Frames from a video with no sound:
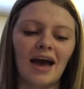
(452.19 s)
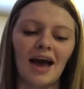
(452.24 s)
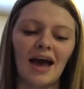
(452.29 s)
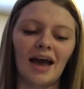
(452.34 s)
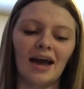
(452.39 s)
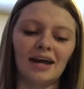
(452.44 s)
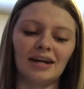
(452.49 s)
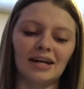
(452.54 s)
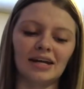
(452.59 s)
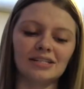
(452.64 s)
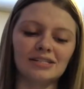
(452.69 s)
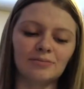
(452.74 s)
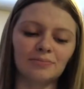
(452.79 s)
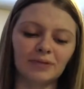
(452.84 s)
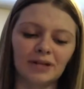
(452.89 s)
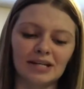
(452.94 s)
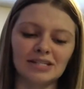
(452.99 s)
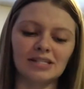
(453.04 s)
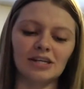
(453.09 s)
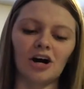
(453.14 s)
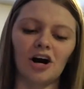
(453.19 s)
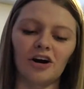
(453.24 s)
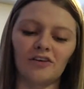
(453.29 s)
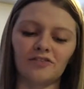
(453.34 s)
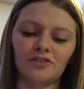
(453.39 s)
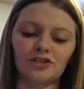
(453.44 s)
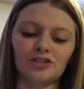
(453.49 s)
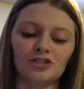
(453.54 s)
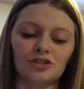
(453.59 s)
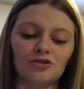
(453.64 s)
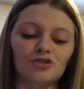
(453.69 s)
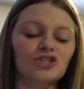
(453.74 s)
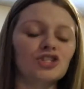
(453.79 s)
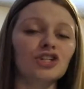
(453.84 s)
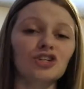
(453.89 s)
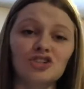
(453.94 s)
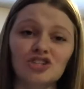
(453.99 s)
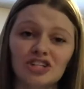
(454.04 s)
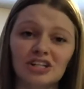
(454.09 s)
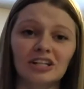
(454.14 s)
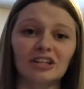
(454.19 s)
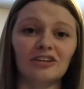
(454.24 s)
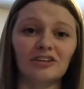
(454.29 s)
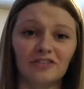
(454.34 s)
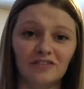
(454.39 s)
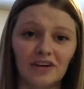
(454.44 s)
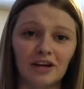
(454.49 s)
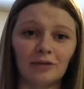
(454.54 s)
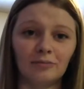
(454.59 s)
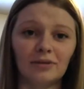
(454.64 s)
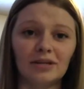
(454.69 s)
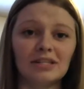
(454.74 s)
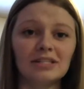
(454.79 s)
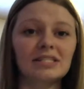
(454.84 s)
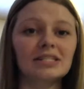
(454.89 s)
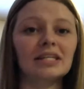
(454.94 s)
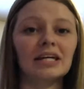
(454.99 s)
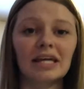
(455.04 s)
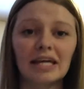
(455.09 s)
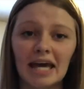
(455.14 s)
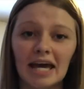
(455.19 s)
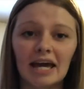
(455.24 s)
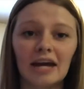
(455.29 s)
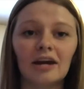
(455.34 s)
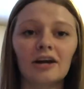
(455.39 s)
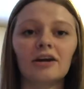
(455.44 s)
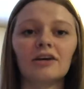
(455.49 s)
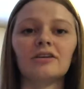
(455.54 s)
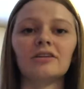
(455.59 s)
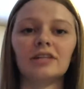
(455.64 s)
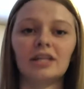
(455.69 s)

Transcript: and it's a place that offers those children and their families the care,